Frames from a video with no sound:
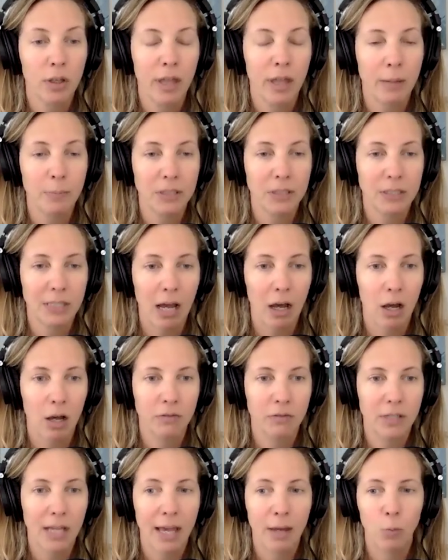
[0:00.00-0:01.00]

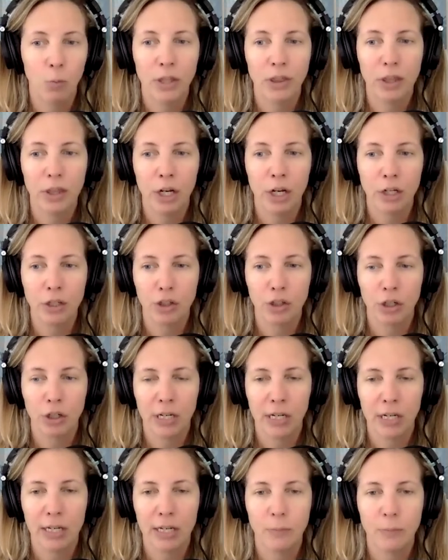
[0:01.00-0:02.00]
themselves and what their
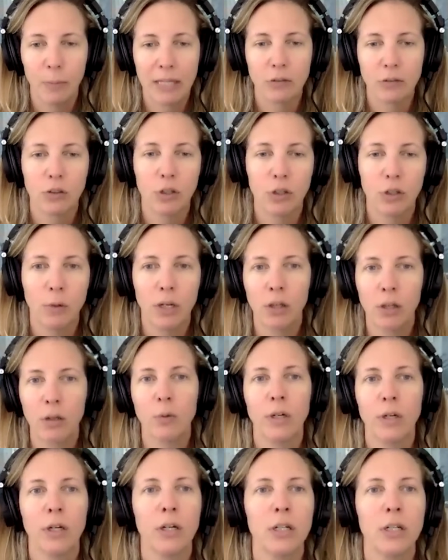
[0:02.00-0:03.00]
journey has been. So in other
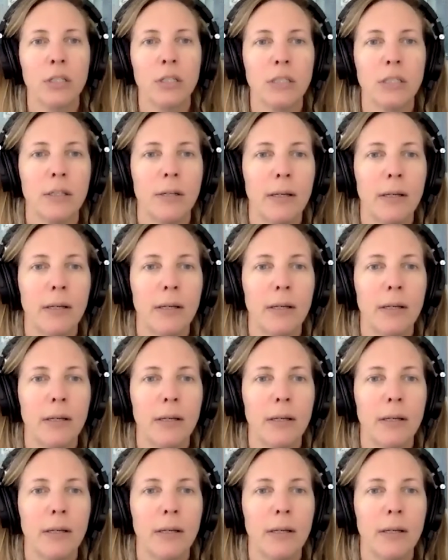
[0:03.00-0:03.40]
words,